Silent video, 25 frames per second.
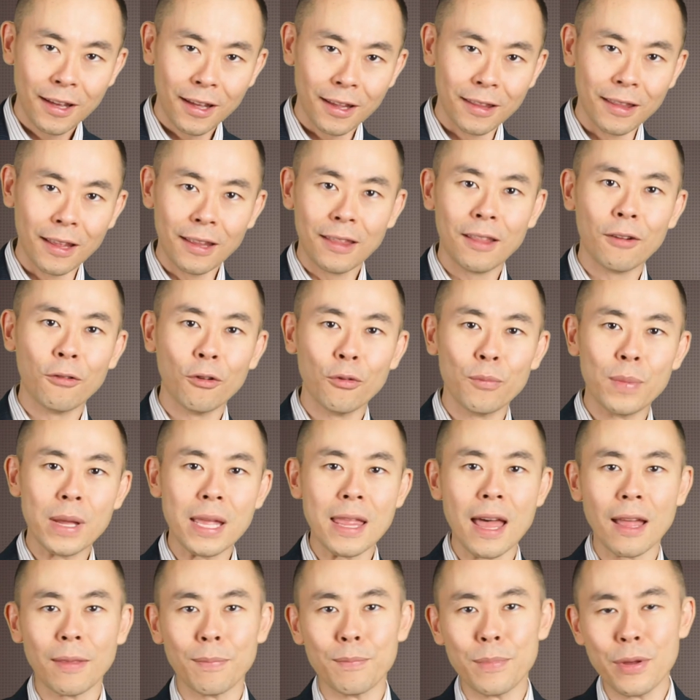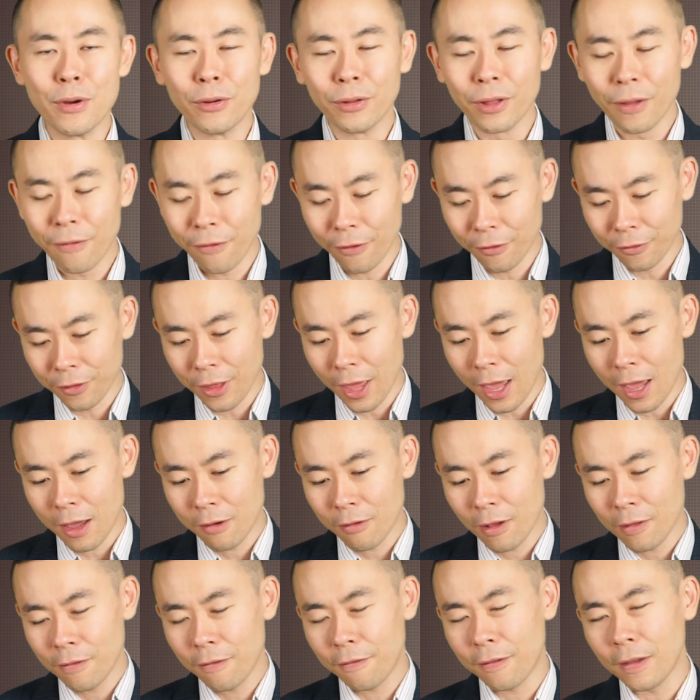And then there will be that beautiful day
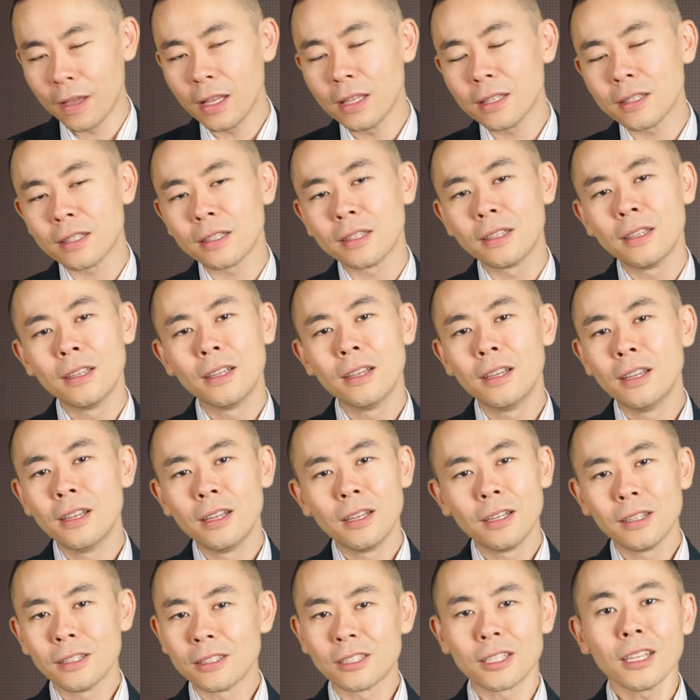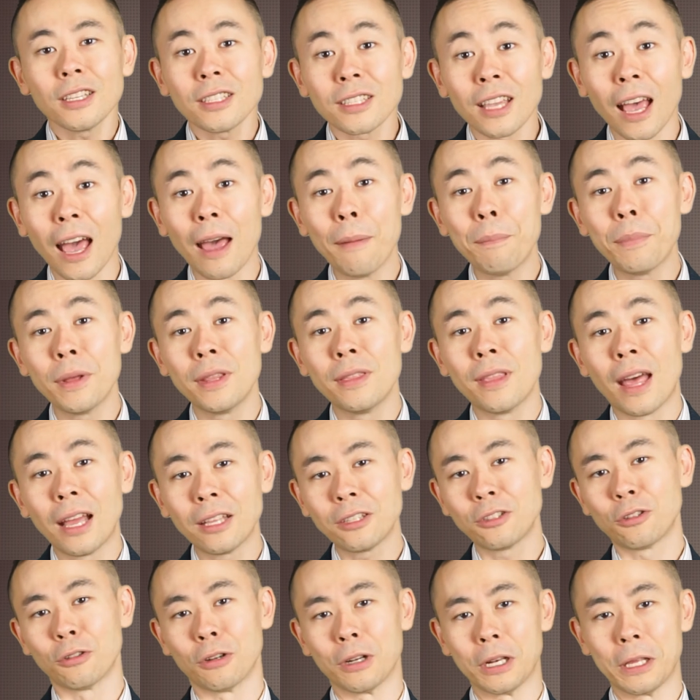when things just happen
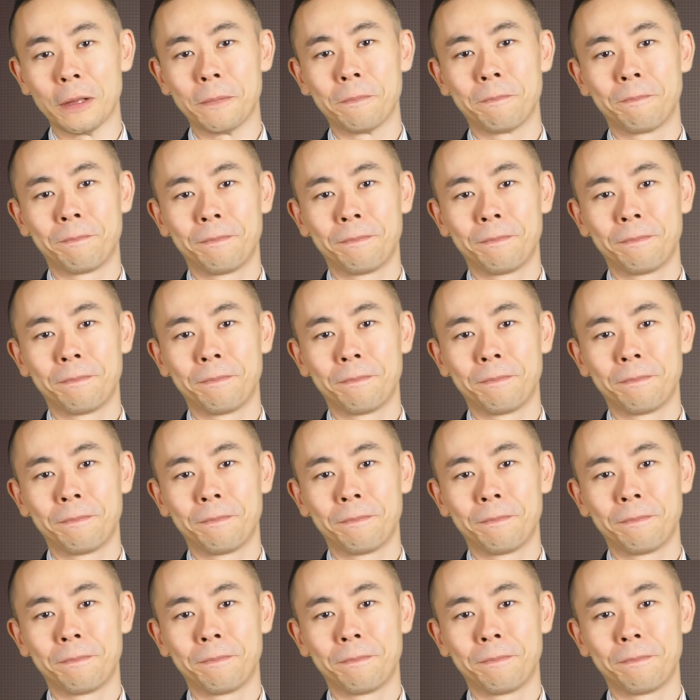naturally,